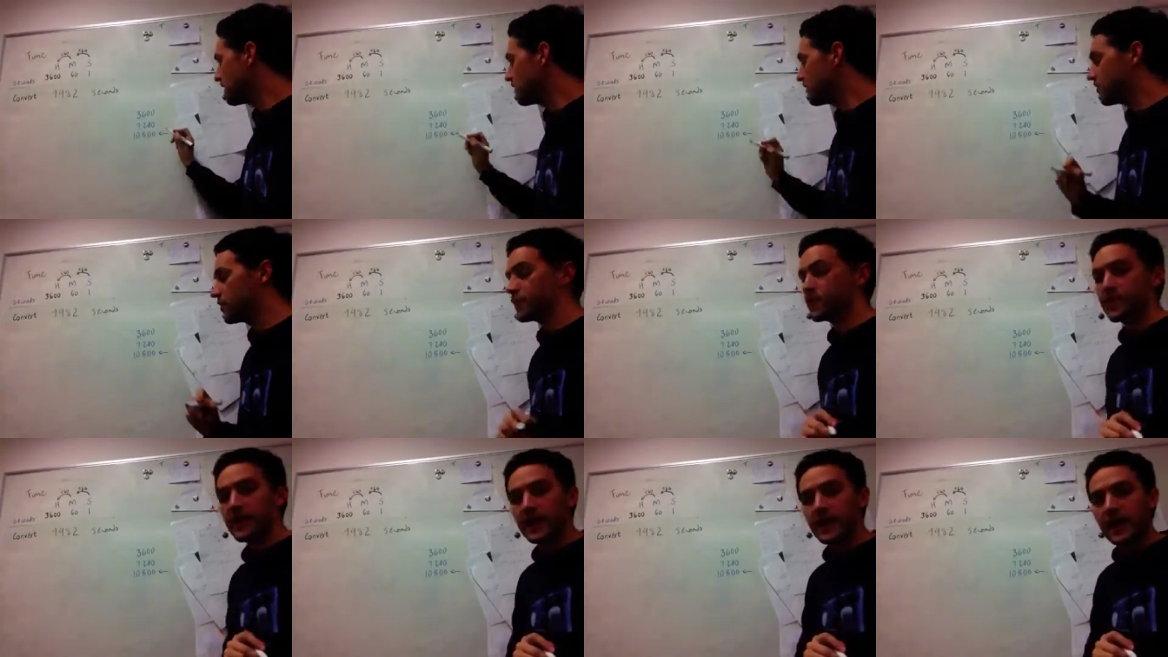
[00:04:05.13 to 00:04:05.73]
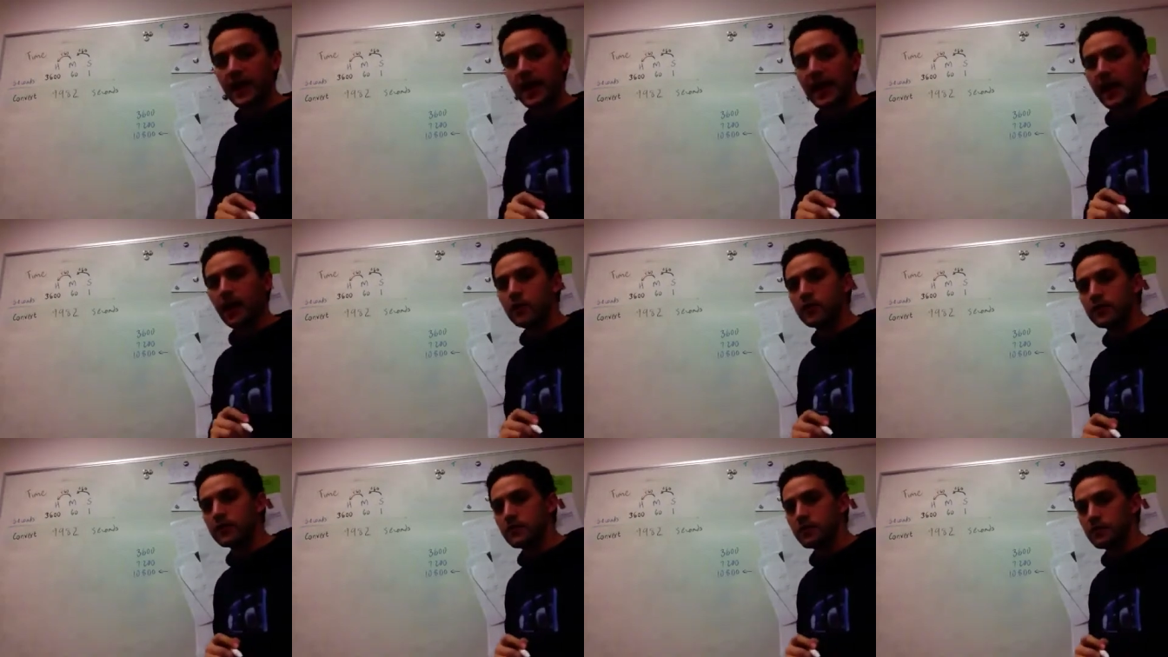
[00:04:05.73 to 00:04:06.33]
three
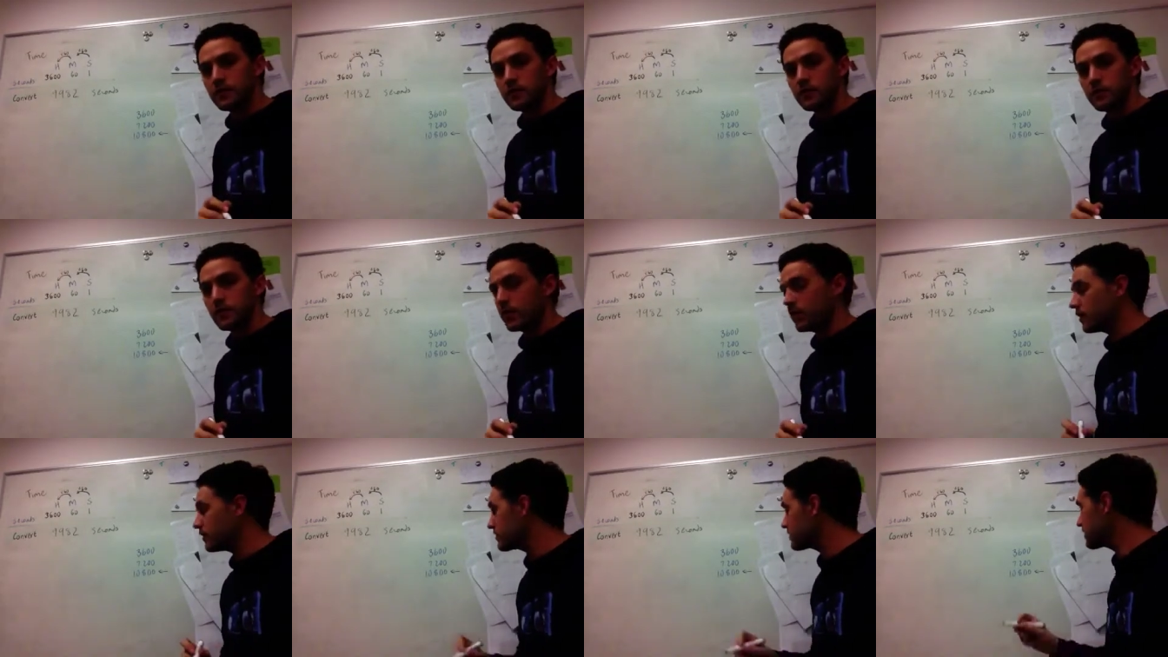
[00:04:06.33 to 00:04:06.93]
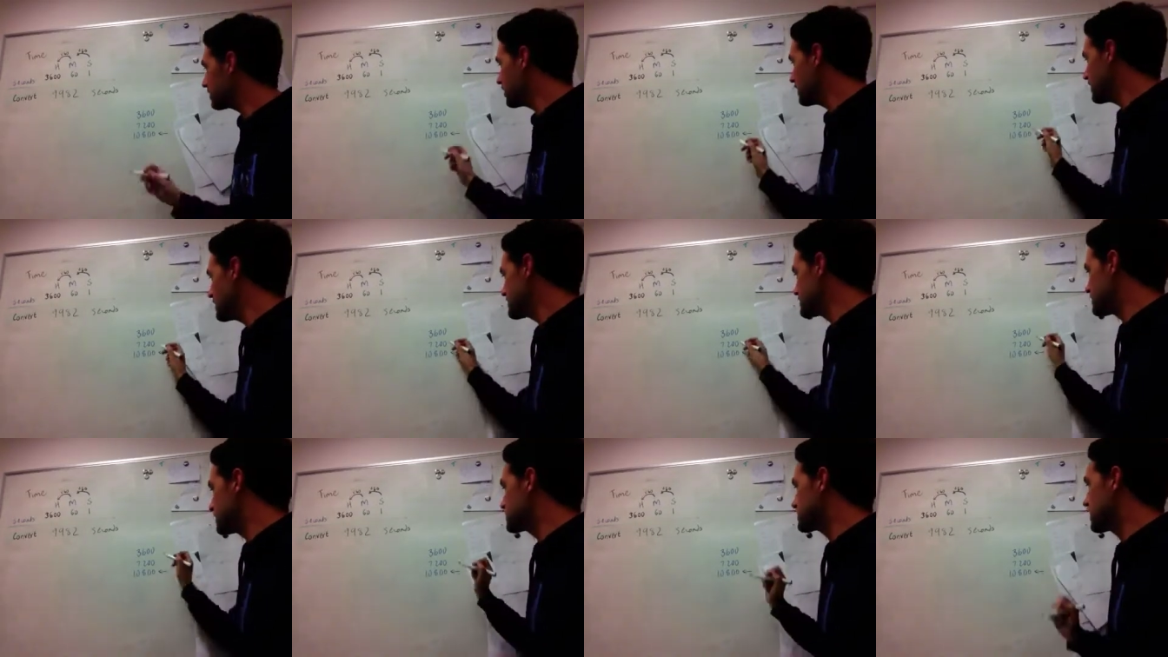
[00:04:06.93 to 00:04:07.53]
hours worth,
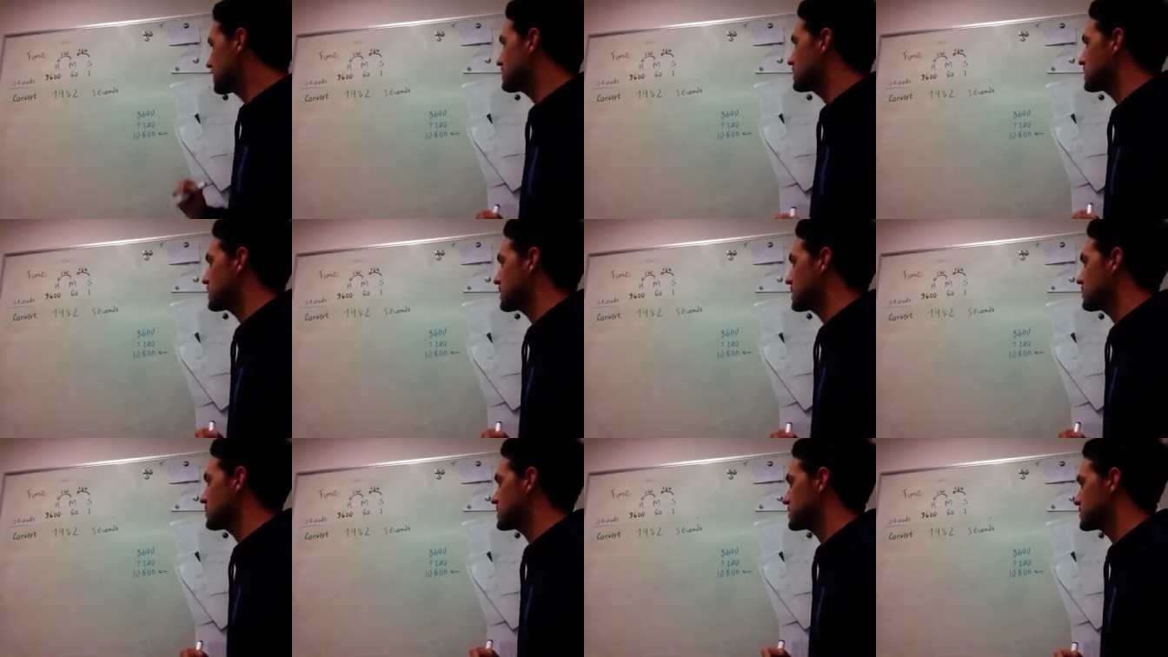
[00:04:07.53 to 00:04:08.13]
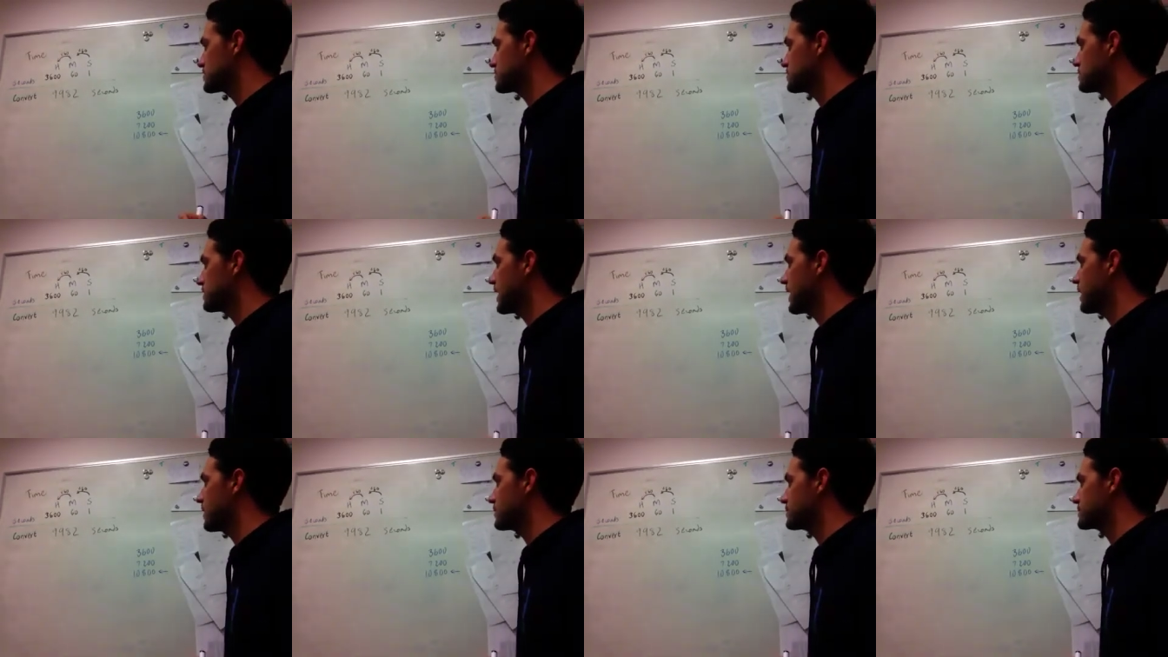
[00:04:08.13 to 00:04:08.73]
so it's only going to be two
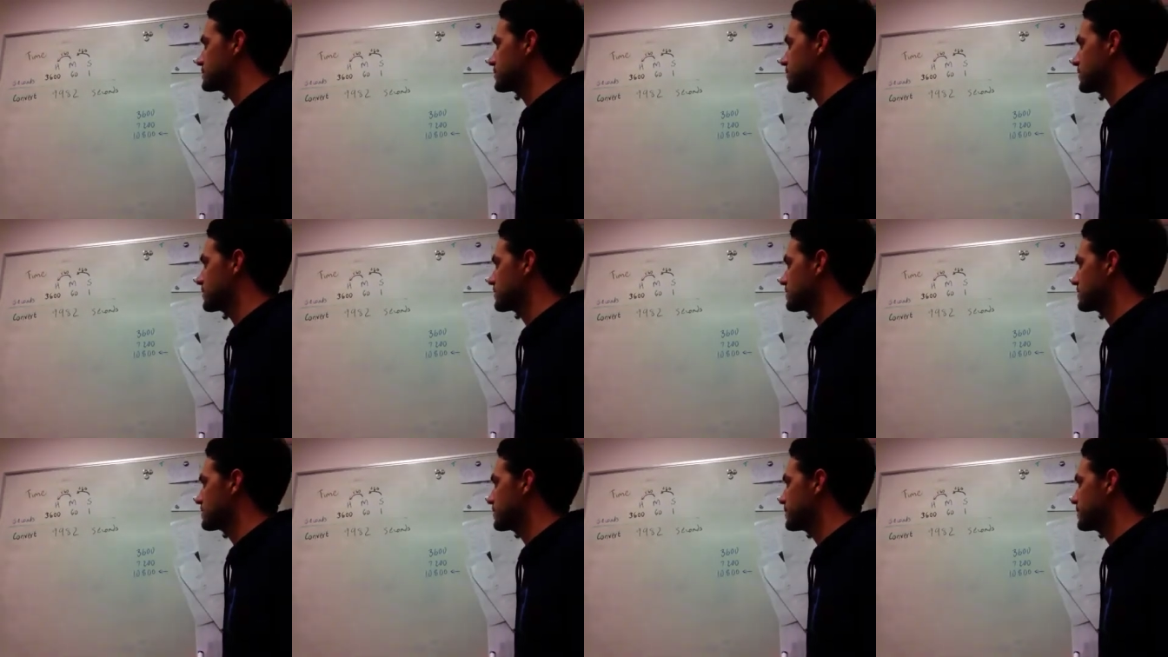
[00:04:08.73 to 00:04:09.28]
hours worth.